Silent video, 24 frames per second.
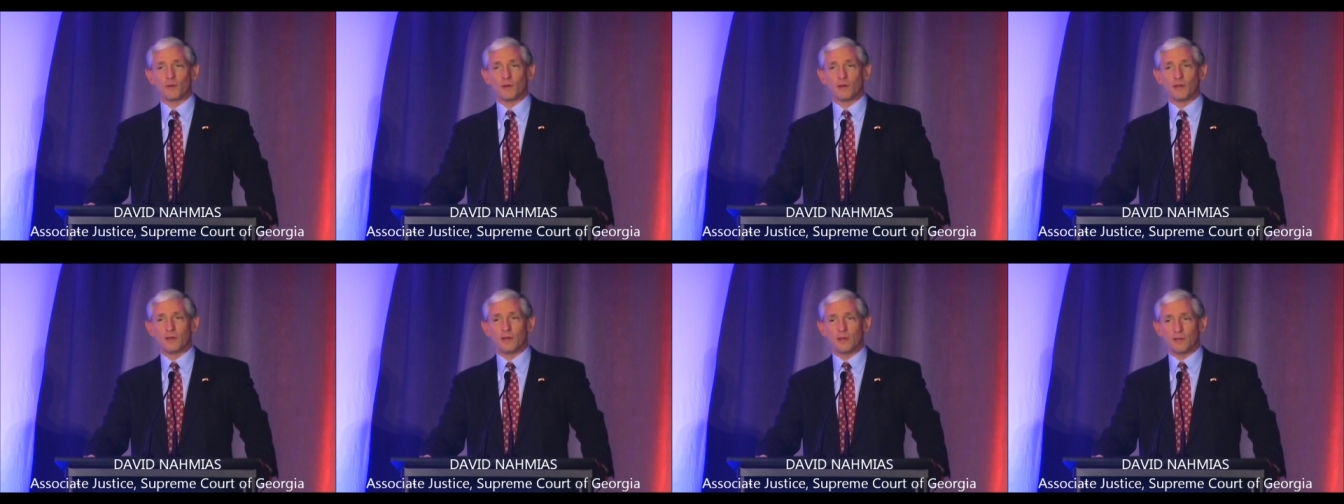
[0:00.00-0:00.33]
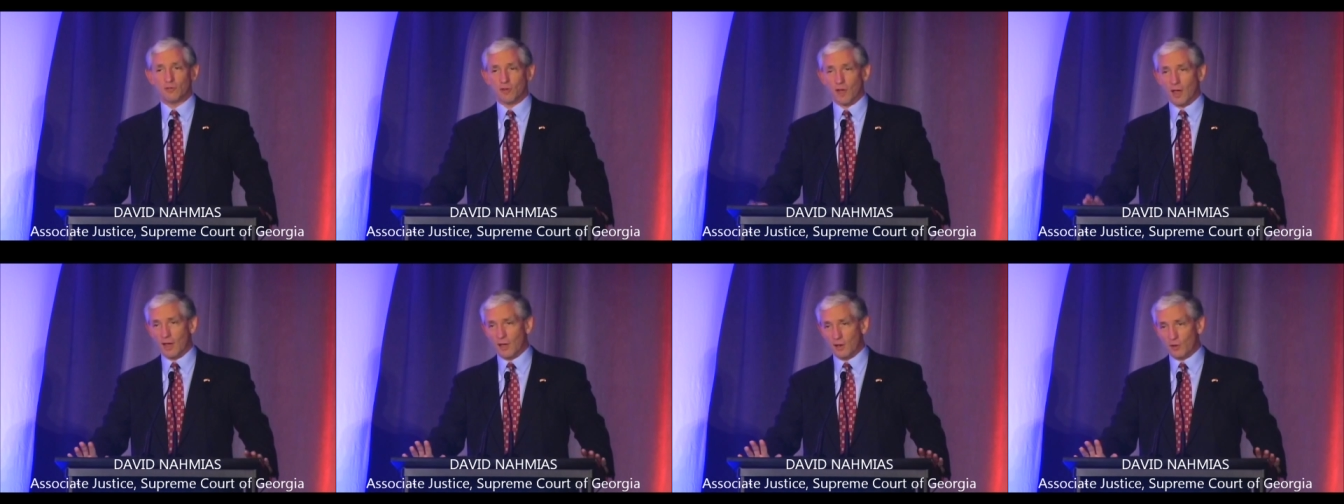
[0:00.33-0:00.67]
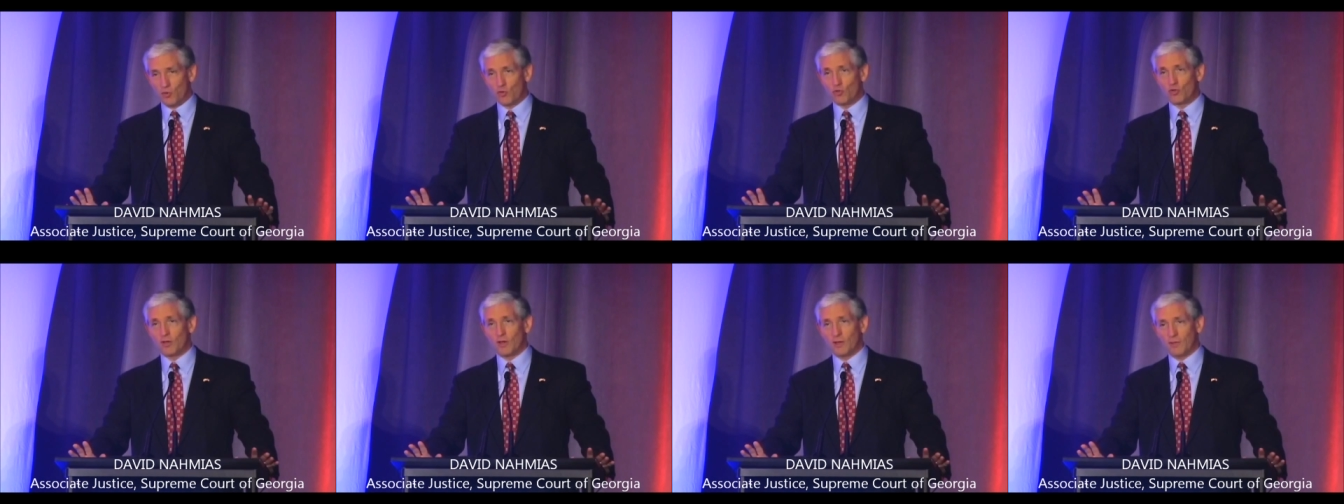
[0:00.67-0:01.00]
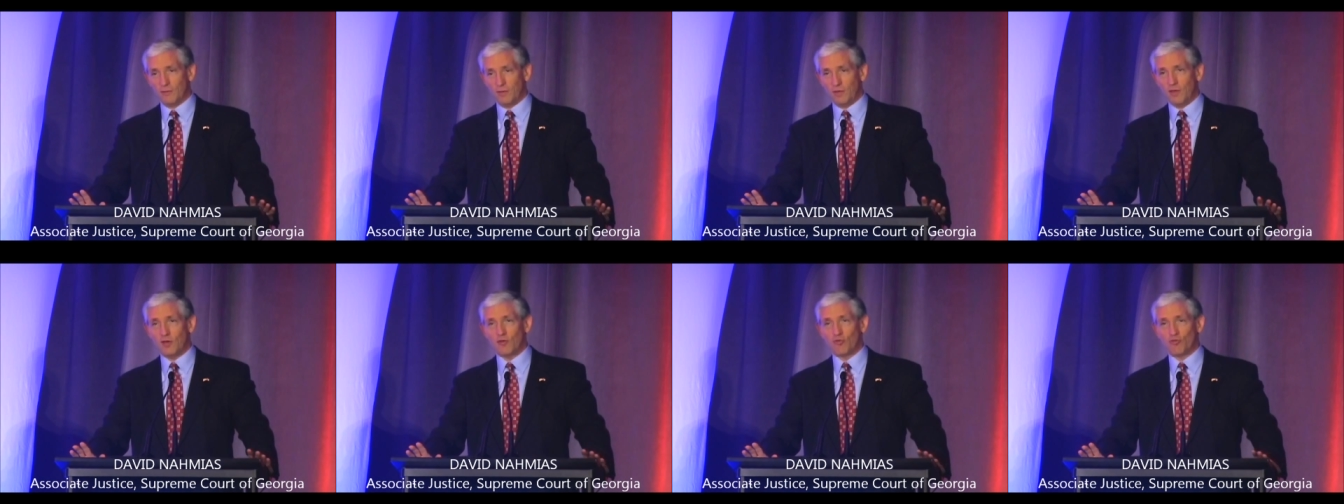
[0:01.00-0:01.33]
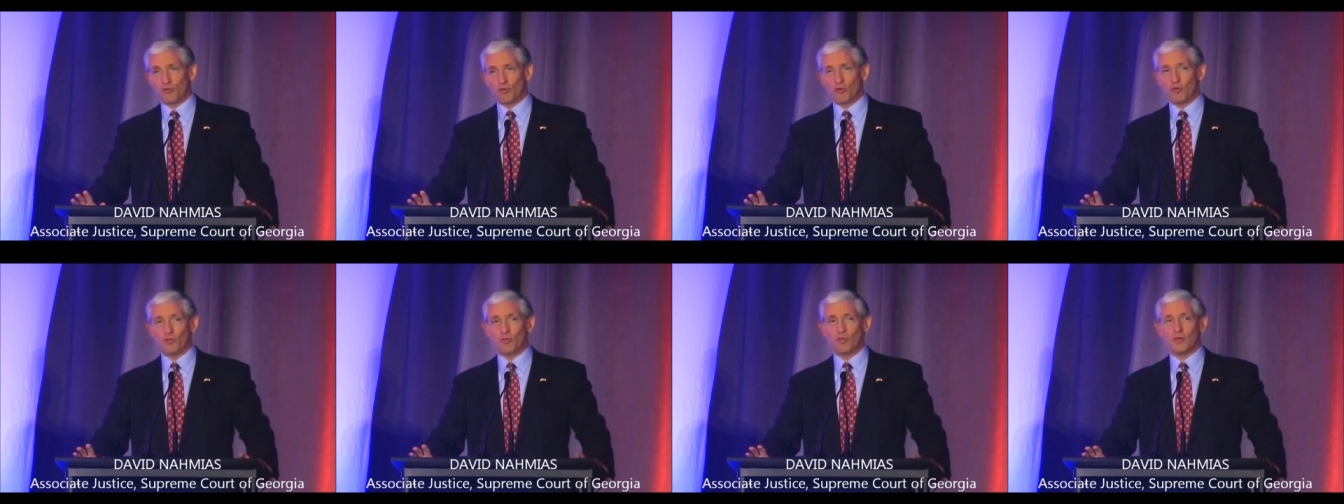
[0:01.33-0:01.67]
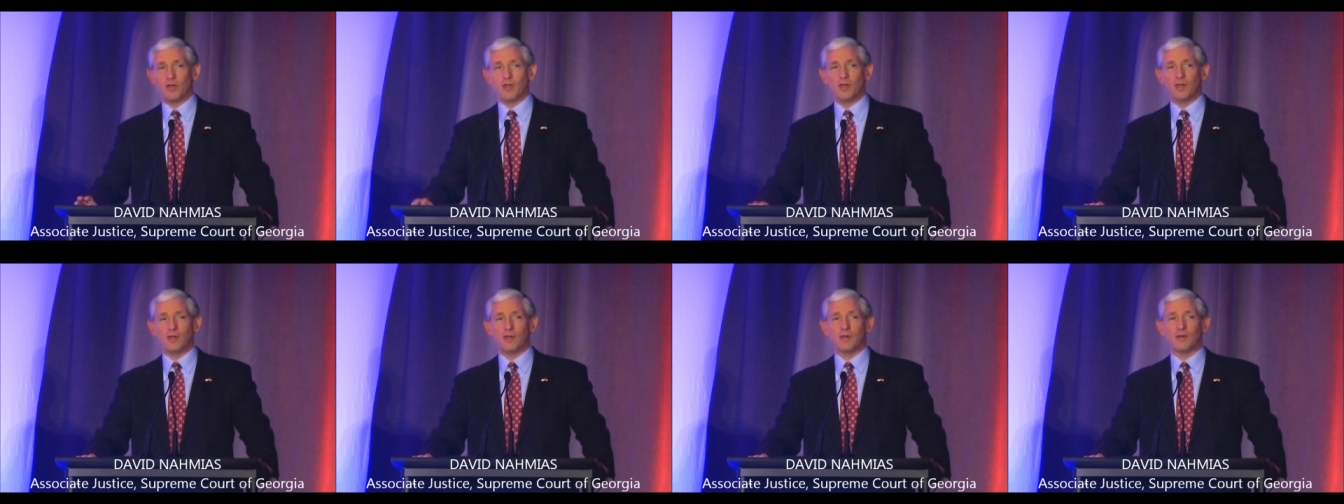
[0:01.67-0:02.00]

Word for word: but as I understand the issue, the